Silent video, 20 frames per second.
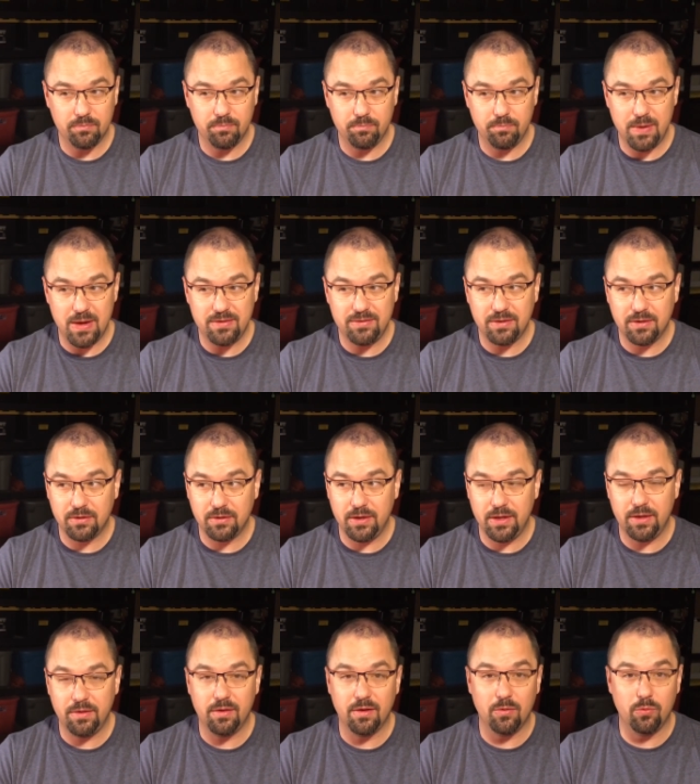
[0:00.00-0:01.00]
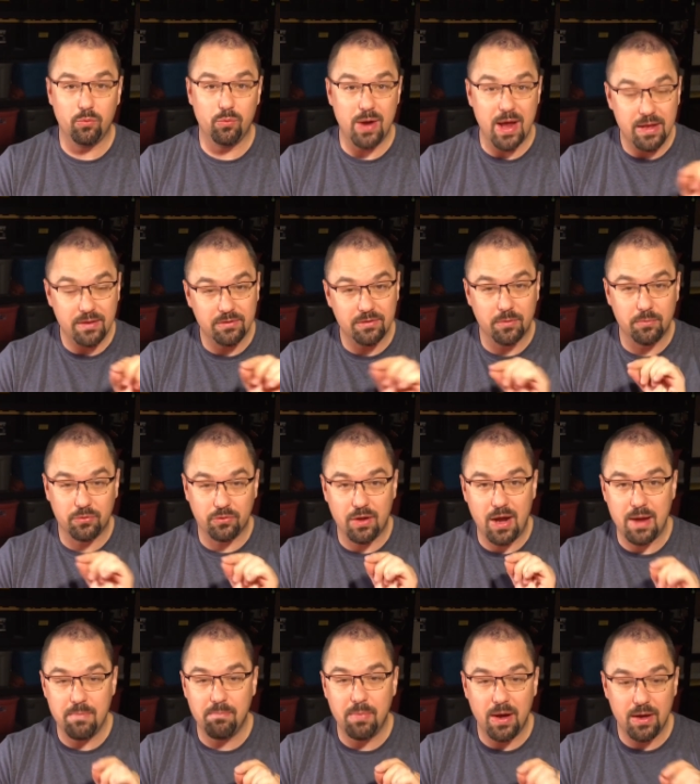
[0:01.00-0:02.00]
basically the red
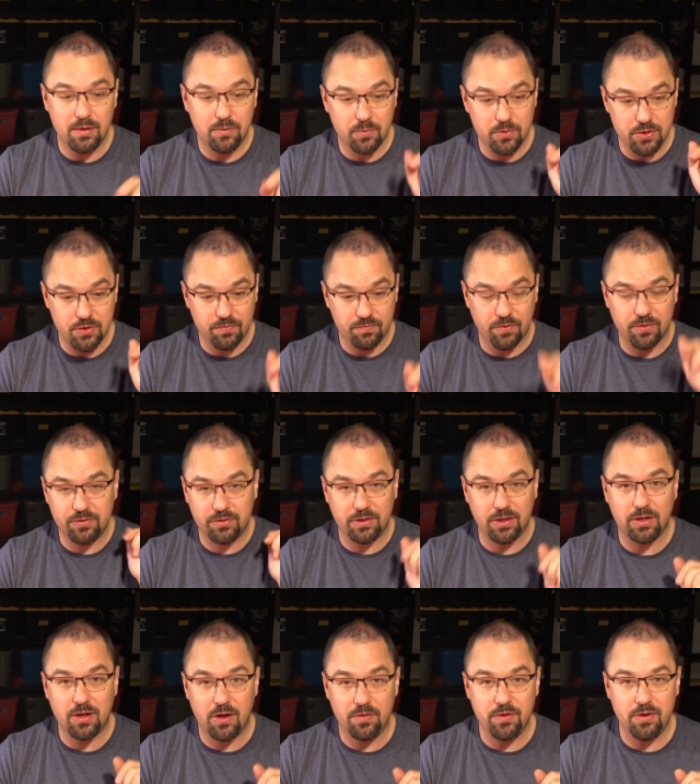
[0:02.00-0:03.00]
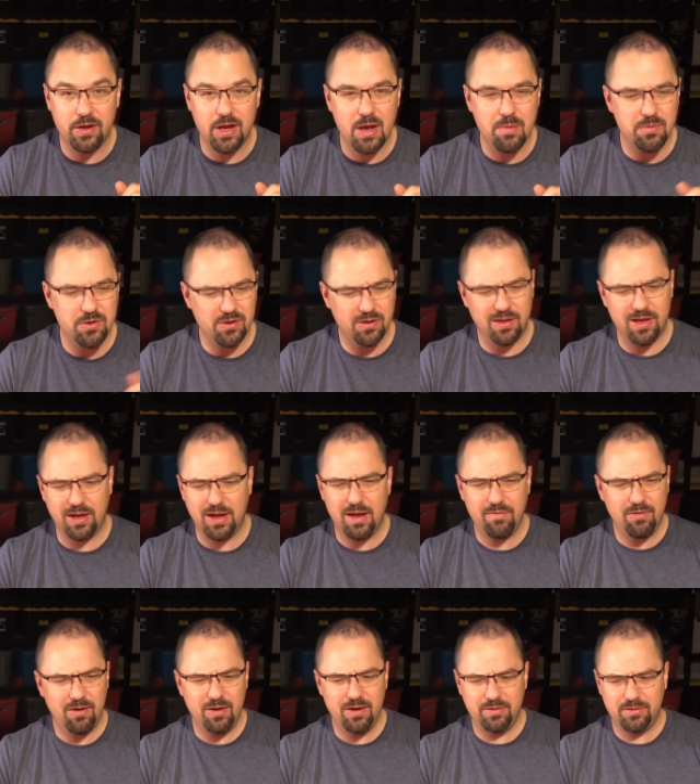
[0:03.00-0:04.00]
subscribe button when you first click on their name and you're like, I've
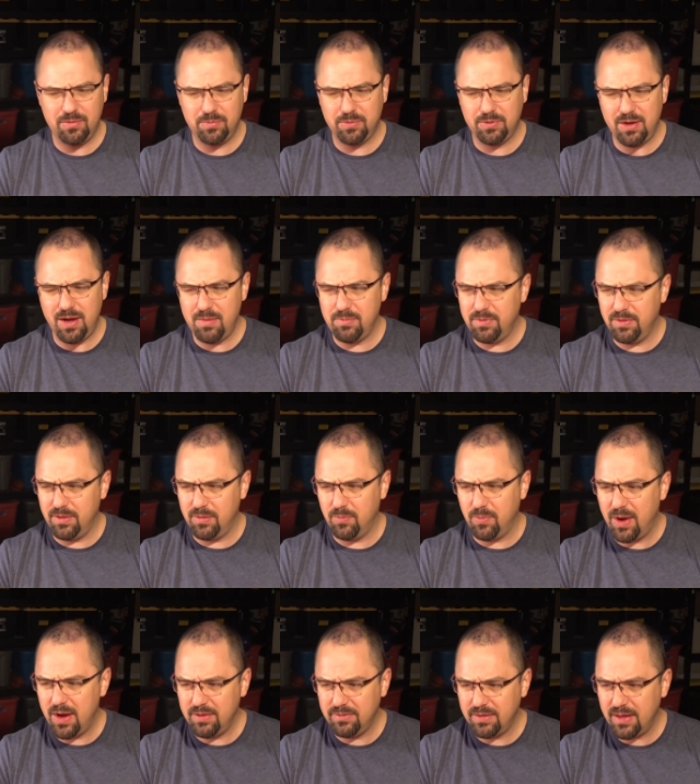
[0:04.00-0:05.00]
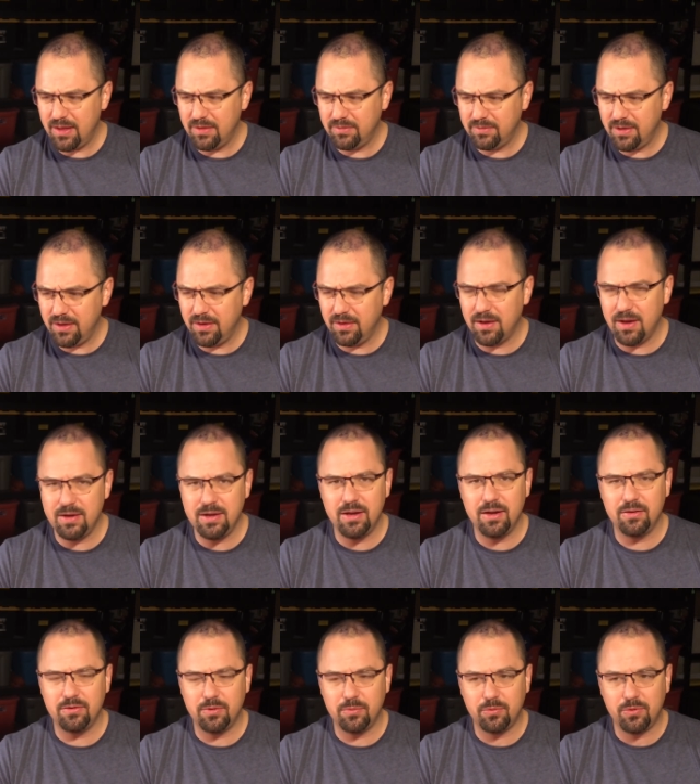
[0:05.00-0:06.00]
already subscribed to them. Why is that saying I need to
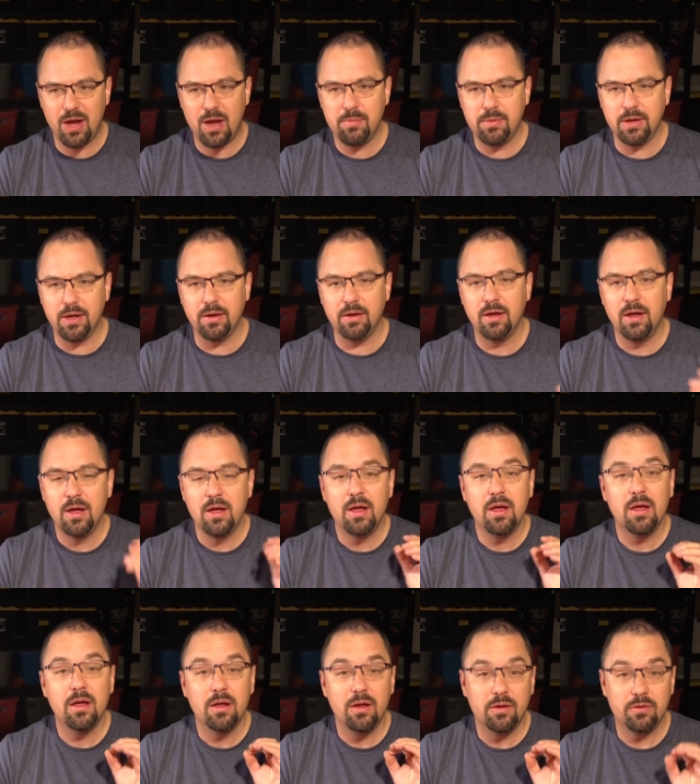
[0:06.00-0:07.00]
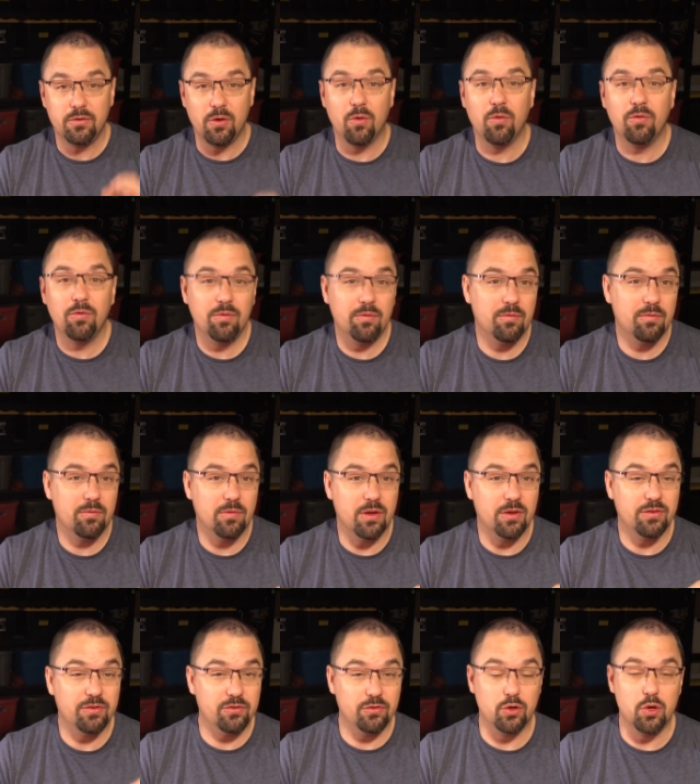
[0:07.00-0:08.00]
subscribe again? Don't
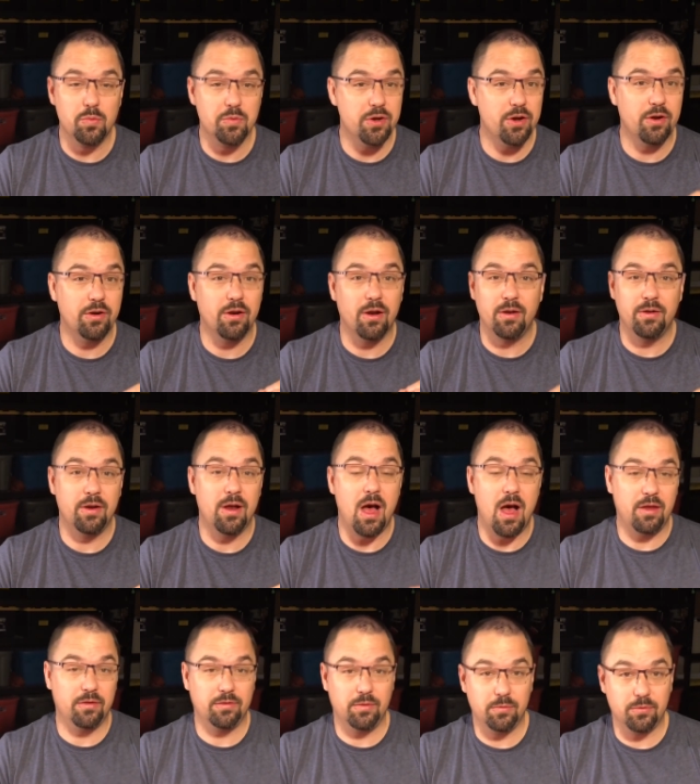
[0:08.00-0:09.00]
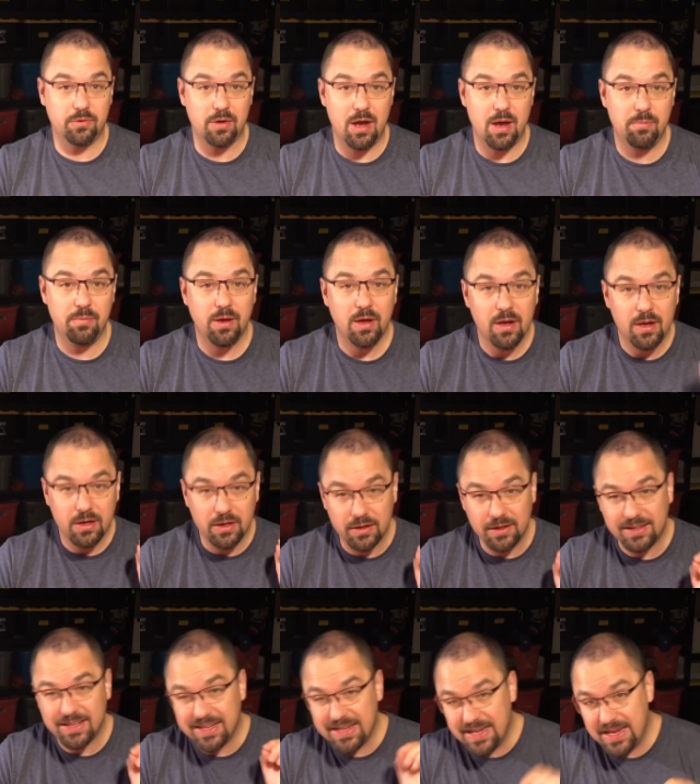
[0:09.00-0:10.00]
assume you're not subscribed.
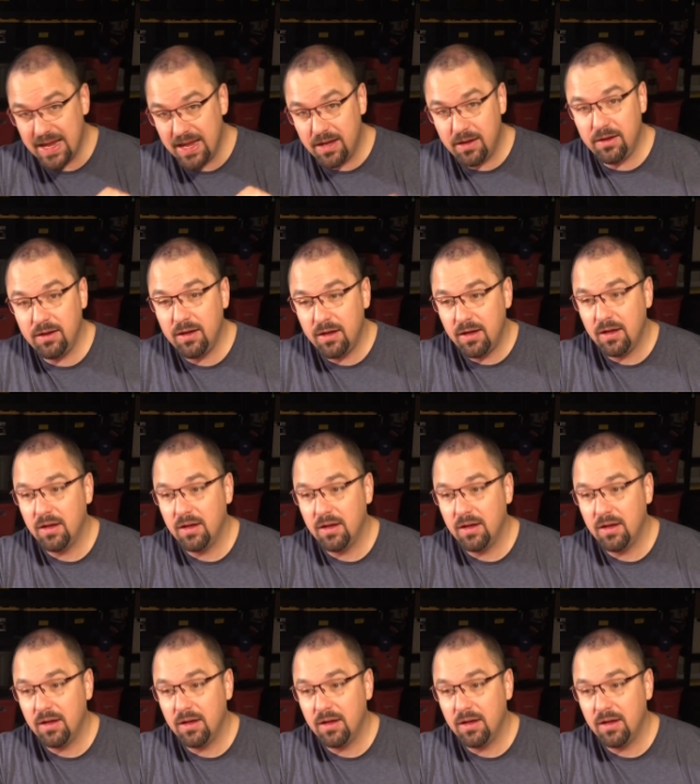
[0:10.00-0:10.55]
Click again,